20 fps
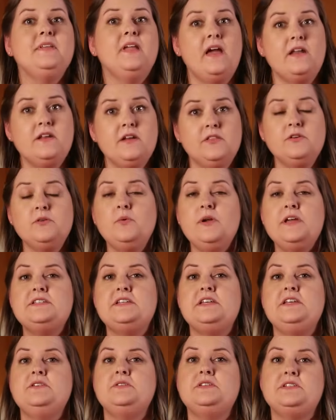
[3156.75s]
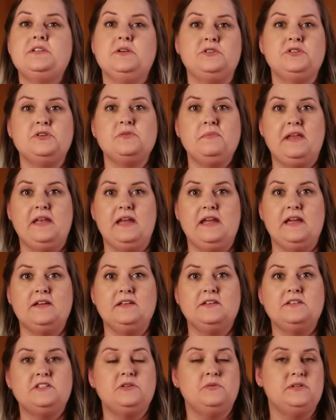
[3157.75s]
Another way to use social
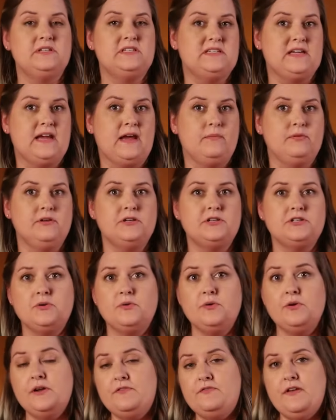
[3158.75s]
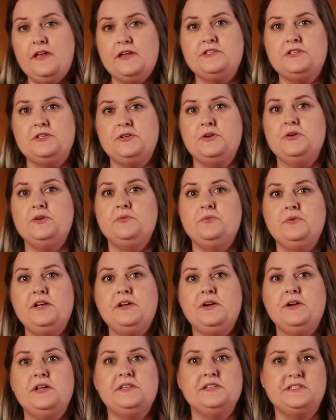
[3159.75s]
media to establish or advance your
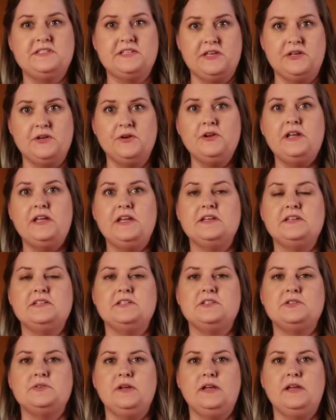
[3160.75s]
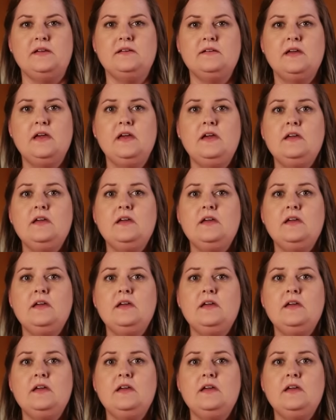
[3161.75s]
career in the security industry